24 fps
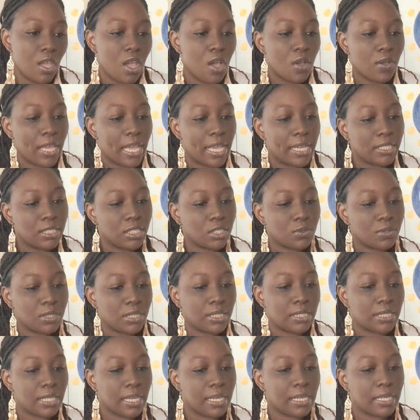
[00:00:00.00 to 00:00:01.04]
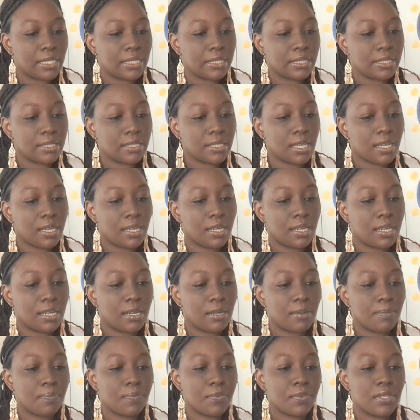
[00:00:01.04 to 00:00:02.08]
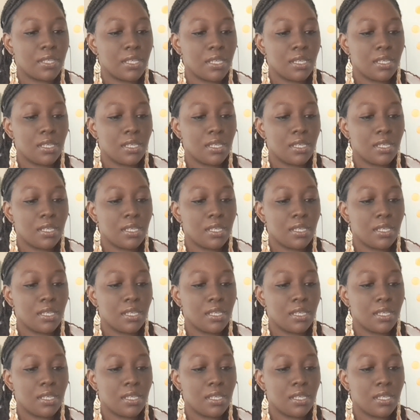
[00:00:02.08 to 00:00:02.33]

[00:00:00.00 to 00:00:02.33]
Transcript: okay so it says um,